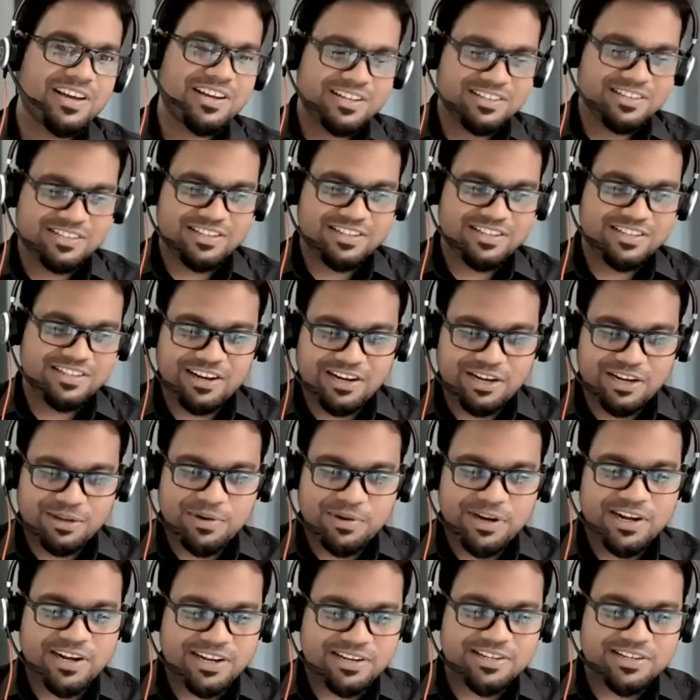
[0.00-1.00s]
the
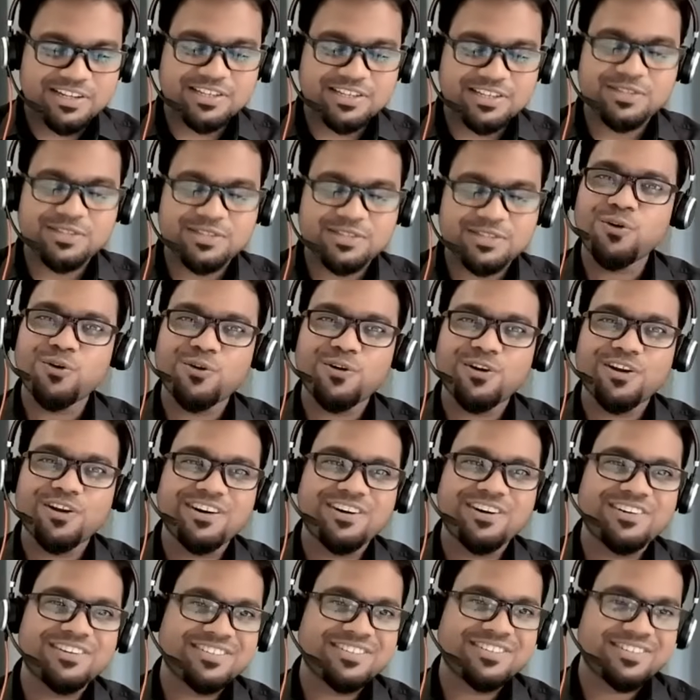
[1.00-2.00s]
ultimate and there's more to
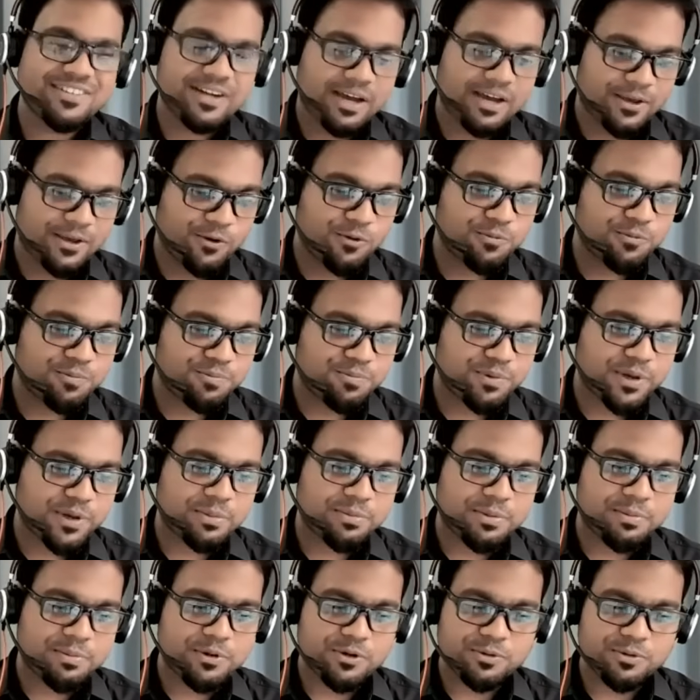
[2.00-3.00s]
learn. I hope
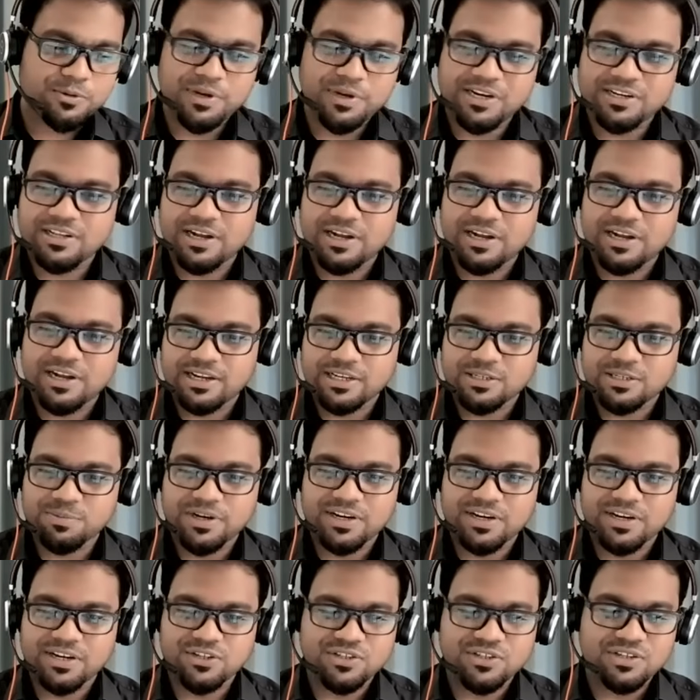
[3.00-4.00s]
I'm able to meet that
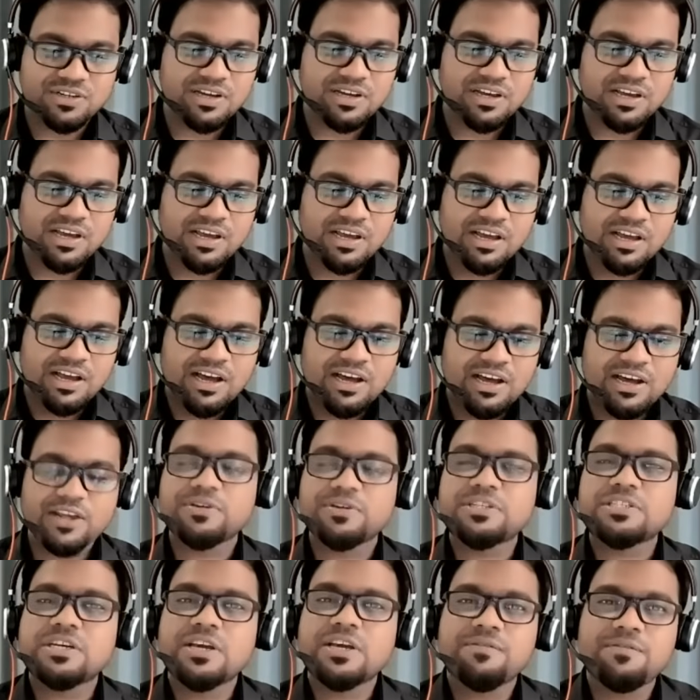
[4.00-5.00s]
expectation.
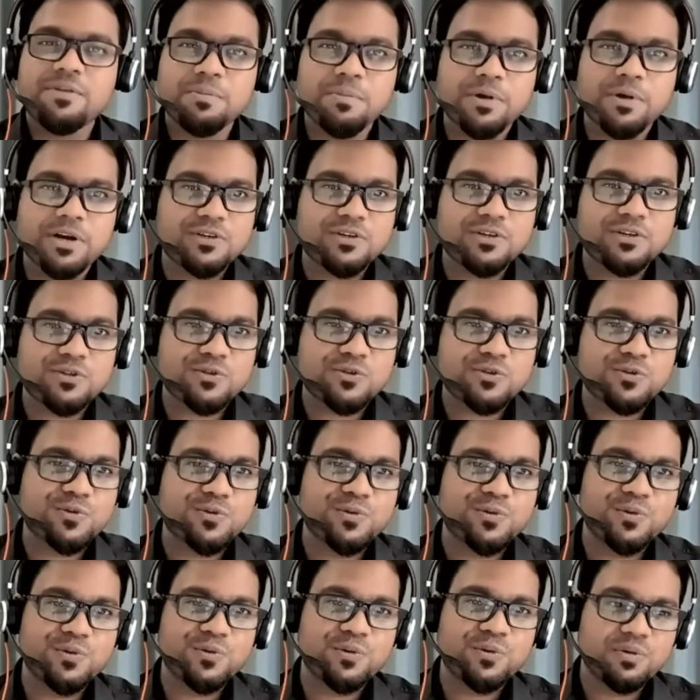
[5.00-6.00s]
Requesting everybody
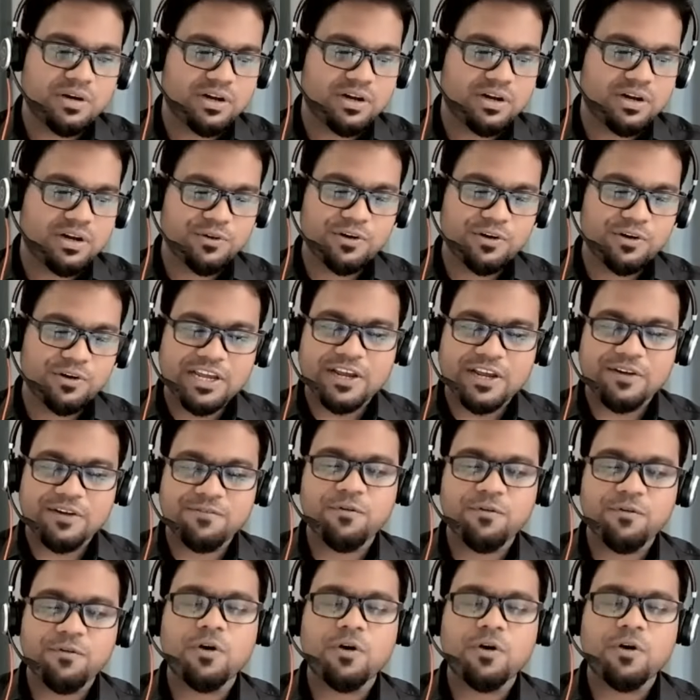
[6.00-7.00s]
to take it
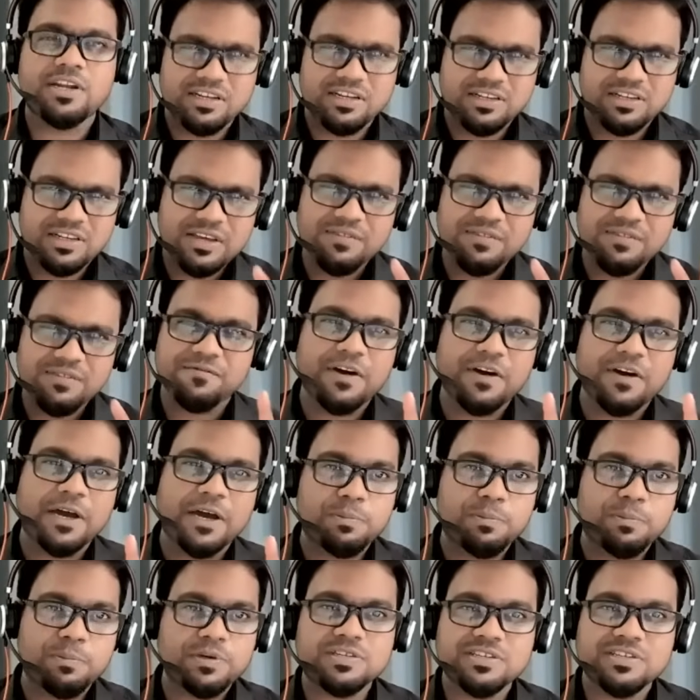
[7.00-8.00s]
forward even
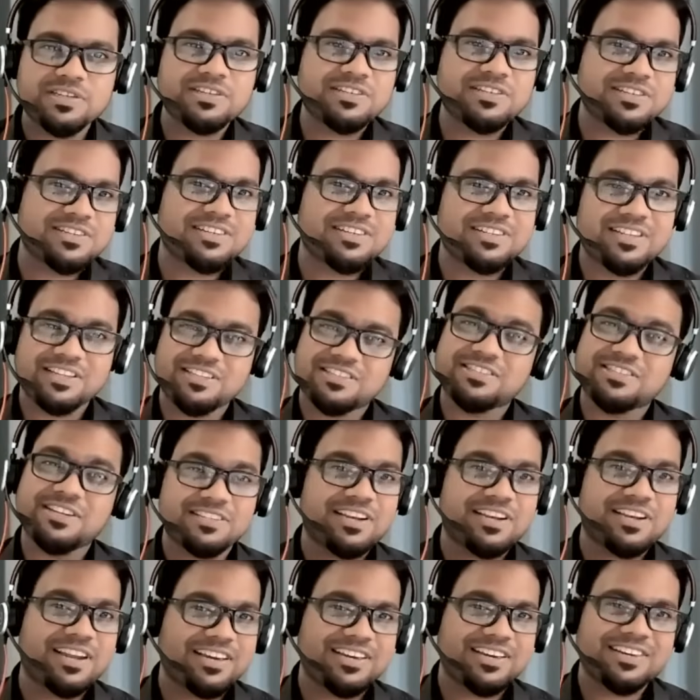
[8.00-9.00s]
5%.
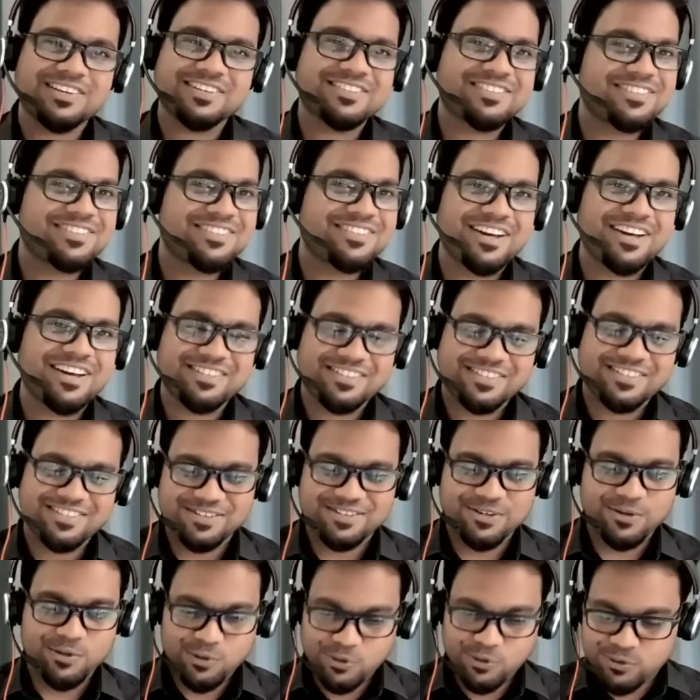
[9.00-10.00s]
That's like done.
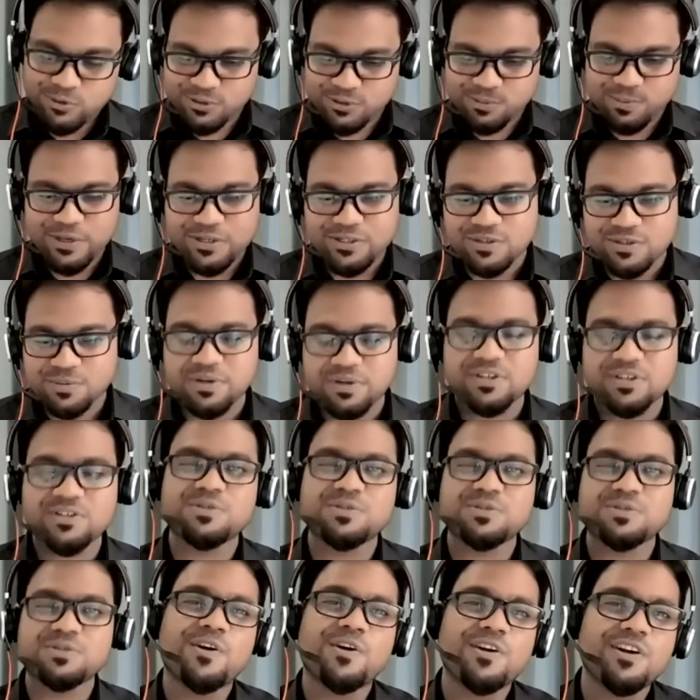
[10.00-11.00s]
You use a spaced
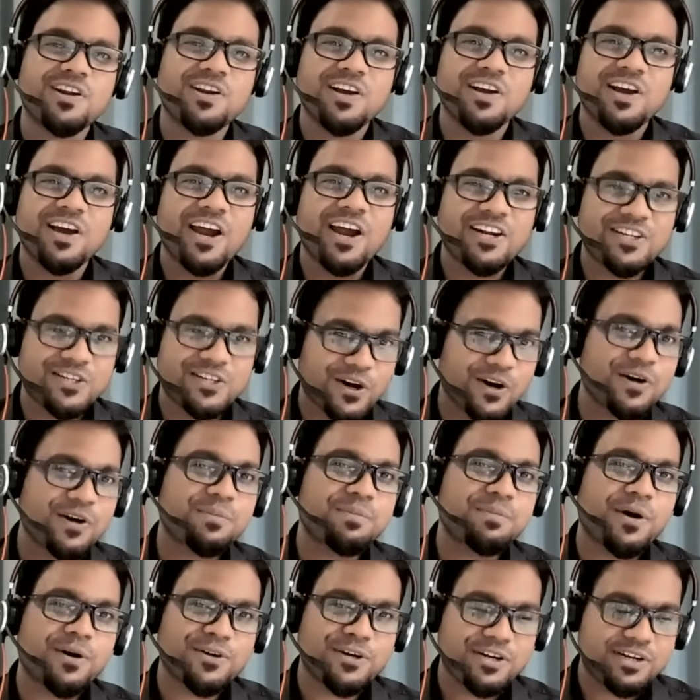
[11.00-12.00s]
repetition model, talk
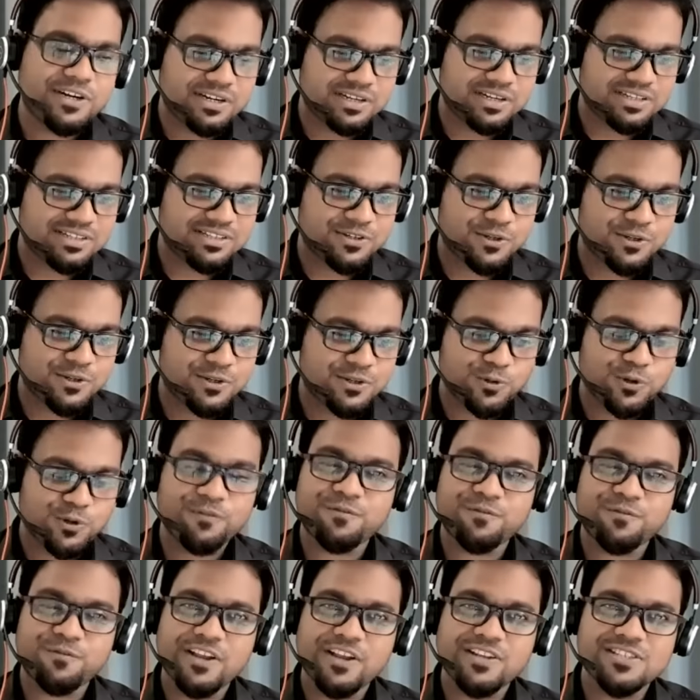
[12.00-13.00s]
about it to your
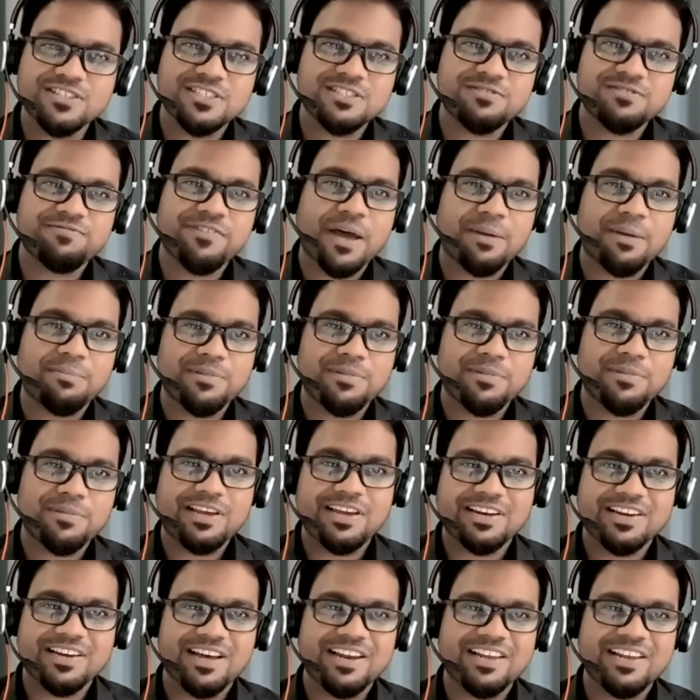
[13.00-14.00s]
friends, family,
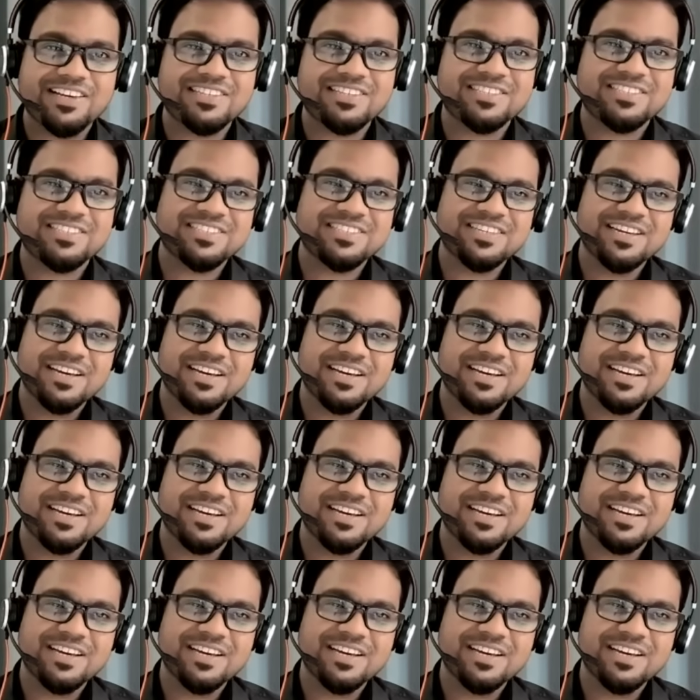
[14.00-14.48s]
and colleagues.